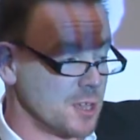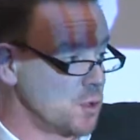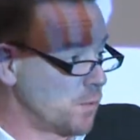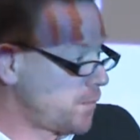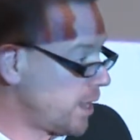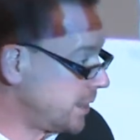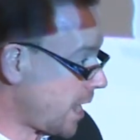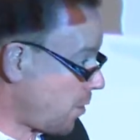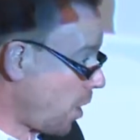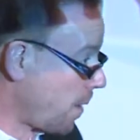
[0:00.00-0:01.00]
you'll find
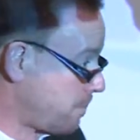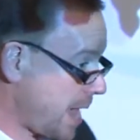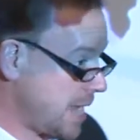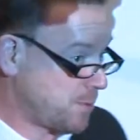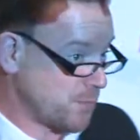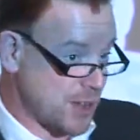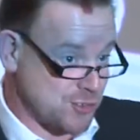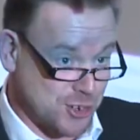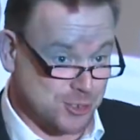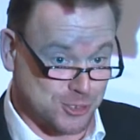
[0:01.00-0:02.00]
there are paid
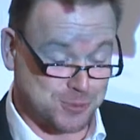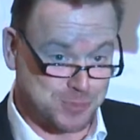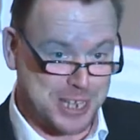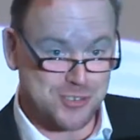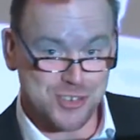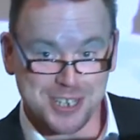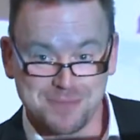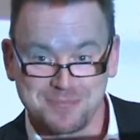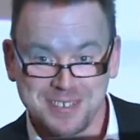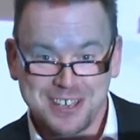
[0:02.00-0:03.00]
professionals
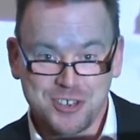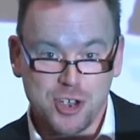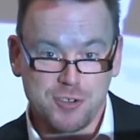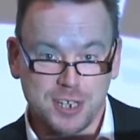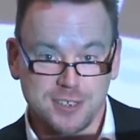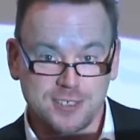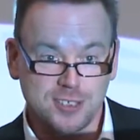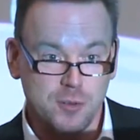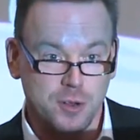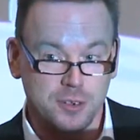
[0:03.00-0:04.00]
teaching, curing, and
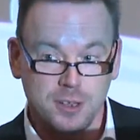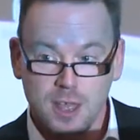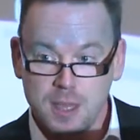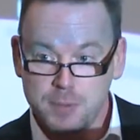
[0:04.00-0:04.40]
so on.